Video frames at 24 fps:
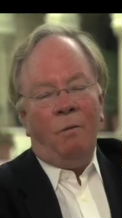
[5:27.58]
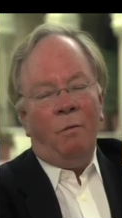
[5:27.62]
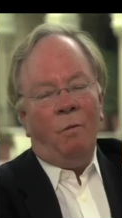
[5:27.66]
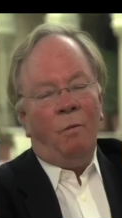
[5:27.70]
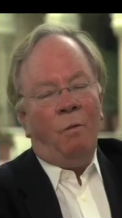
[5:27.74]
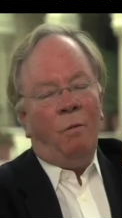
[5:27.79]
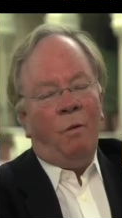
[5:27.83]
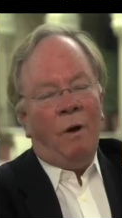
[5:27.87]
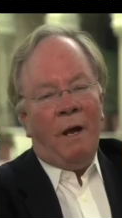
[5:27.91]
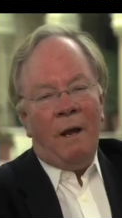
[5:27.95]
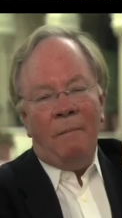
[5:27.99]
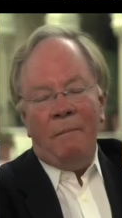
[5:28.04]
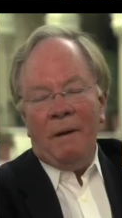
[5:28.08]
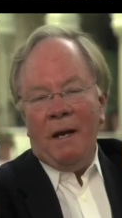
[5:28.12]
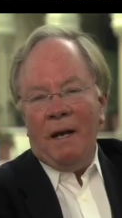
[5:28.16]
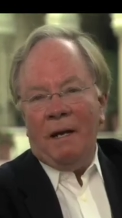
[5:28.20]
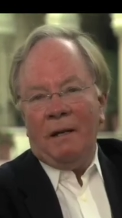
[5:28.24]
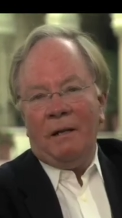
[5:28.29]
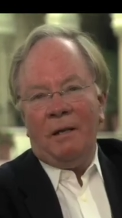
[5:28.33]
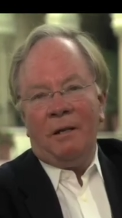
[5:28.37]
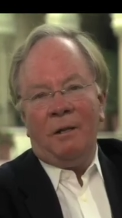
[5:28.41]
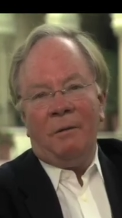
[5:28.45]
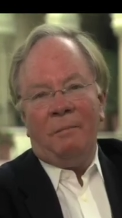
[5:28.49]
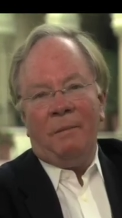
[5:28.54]
Way back
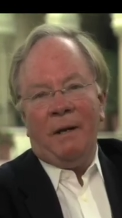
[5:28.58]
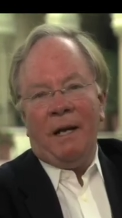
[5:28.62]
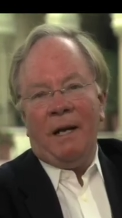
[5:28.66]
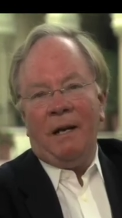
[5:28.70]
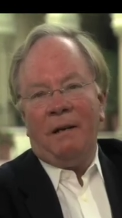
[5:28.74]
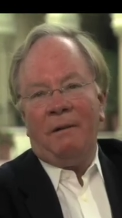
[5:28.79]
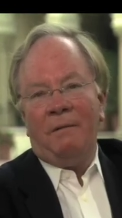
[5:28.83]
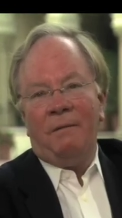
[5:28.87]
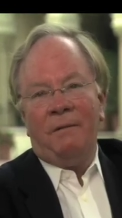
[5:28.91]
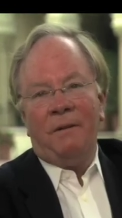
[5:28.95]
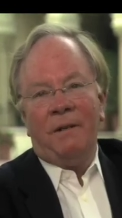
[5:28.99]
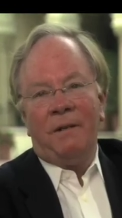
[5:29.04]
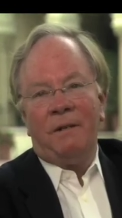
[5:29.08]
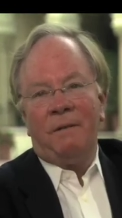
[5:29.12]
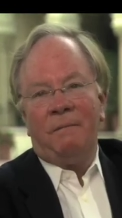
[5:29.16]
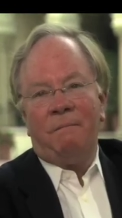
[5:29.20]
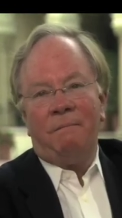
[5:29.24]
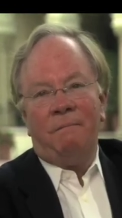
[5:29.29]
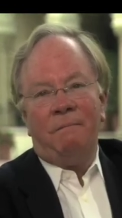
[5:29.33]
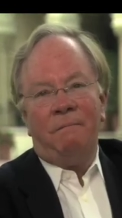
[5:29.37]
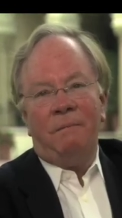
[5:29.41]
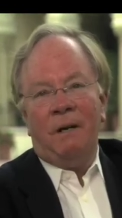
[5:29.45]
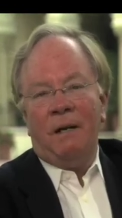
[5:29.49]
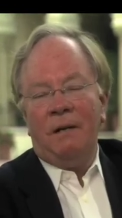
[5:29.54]
at the back of this
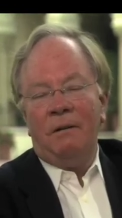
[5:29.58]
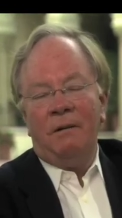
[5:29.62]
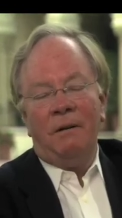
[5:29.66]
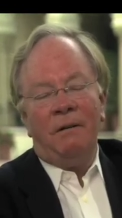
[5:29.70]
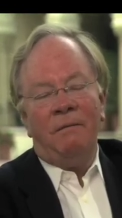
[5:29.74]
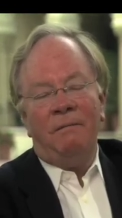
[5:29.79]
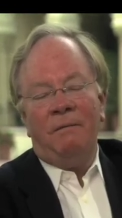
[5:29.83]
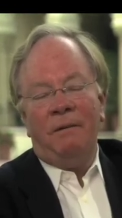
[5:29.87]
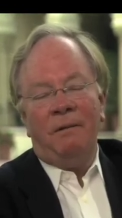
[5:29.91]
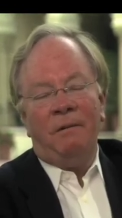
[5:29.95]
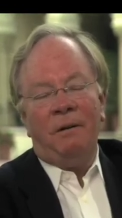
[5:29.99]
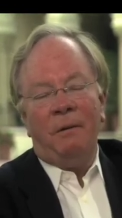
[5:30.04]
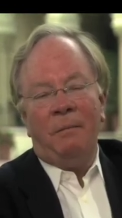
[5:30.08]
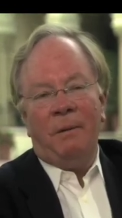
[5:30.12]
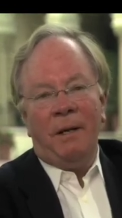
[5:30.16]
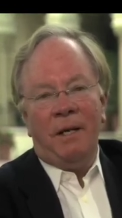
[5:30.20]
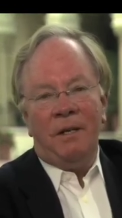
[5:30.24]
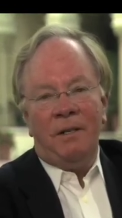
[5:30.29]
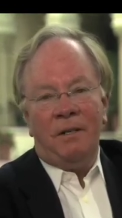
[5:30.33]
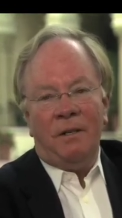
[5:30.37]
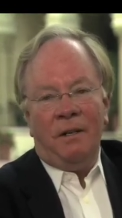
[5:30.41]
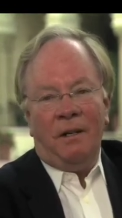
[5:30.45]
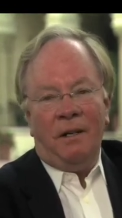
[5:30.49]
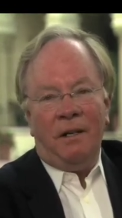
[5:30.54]
150
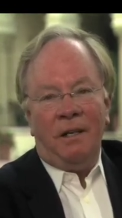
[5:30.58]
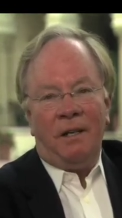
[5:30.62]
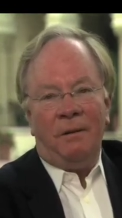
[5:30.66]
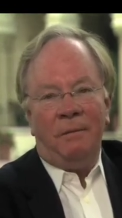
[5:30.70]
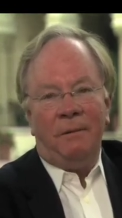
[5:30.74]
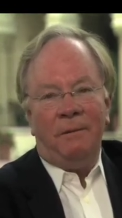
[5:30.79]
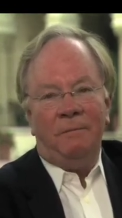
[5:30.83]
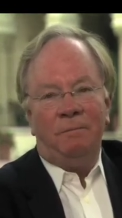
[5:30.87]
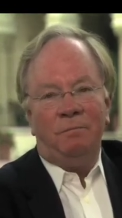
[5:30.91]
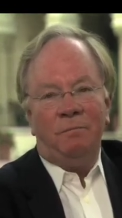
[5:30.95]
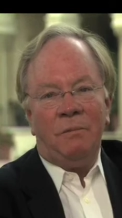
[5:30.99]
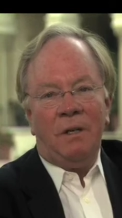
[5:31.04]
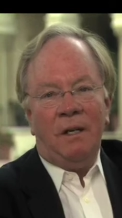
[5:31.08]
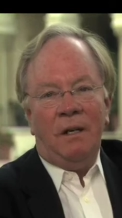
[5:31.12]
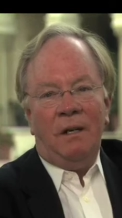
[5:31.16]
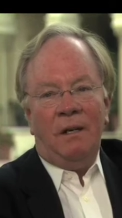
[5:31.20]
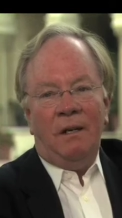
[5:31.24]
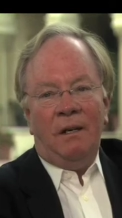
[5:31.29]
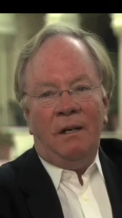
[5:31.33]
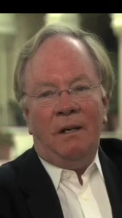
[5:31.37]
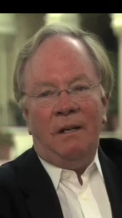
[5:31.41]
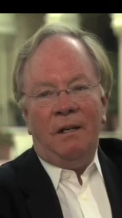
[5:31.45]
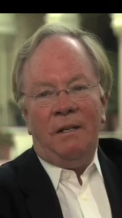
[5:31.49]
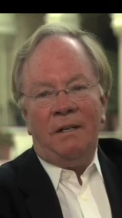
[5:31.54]
page document
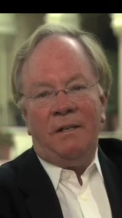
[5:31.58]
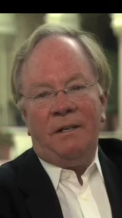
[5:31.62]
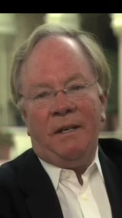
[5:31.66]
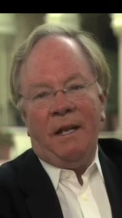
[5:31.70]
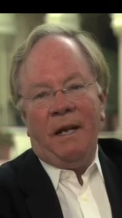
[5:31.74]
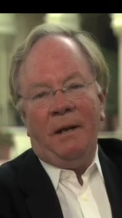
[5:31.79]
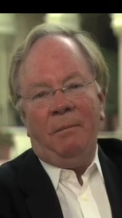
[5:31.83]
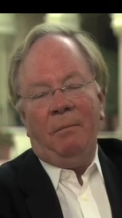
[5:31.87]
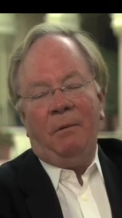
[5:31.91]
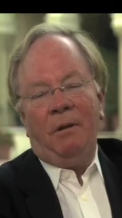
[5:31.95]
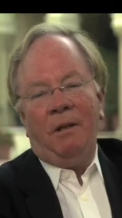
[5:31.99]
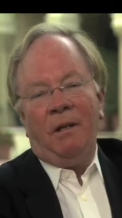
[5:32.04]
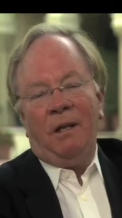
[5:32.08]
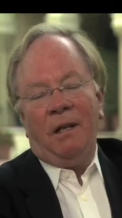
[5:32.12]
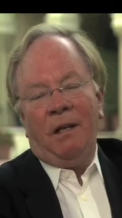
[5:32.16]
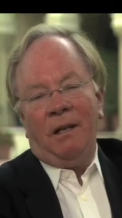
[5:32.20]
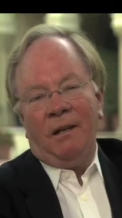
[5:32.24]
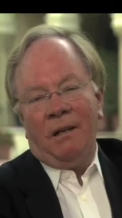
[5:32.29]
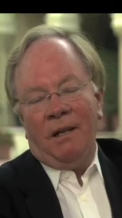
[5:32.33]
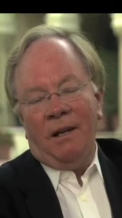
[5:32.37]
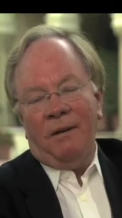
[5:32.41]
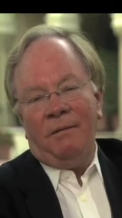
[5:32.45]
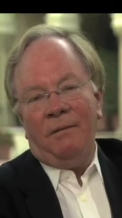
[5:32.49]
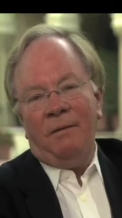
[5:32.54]
is table
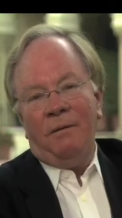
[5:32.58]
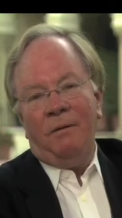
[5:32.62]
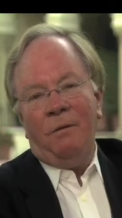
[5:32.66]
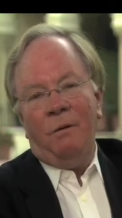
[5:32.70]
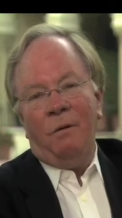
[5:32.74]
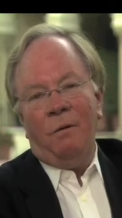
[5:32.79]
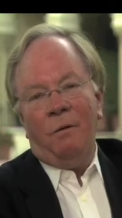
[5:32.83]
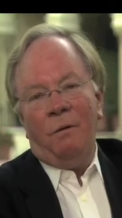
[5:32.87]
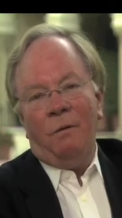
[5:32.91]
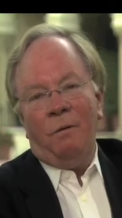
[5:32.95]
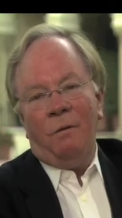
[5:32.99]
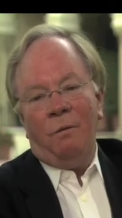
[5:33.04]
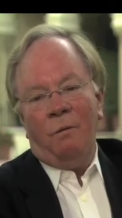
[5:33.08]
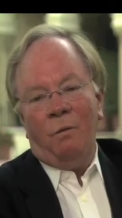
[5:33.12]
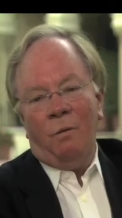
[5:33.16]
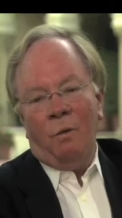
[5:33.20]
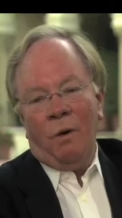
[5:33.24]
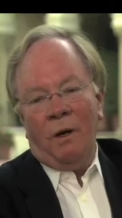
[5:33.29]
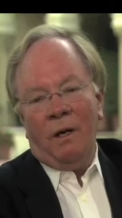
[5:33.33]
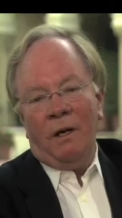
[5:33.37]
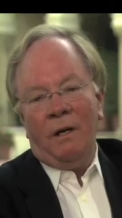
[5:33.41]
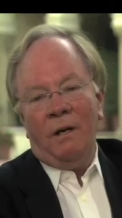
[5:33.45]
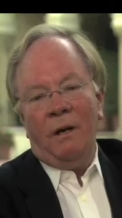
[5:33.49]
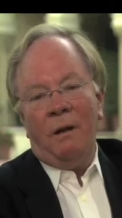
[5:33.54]

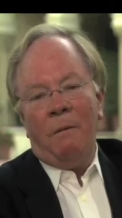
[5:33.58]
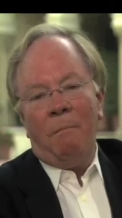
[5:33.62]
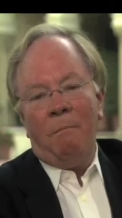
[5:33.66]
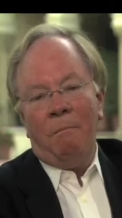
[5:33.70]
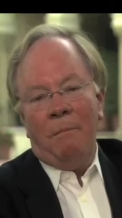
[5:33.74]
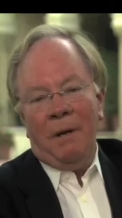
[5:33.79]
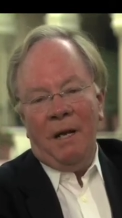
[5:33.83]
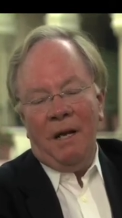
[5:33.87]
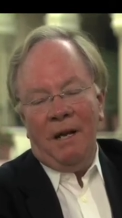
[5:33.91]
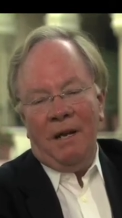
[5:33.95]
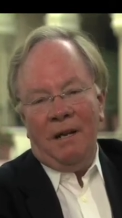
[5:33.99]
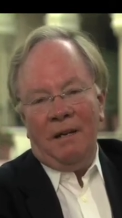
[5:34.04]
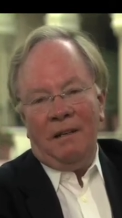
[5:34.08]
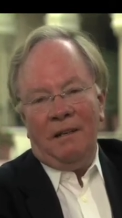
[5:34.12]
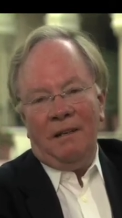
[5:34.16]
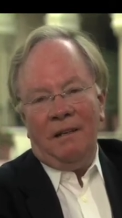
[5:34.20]
11.1b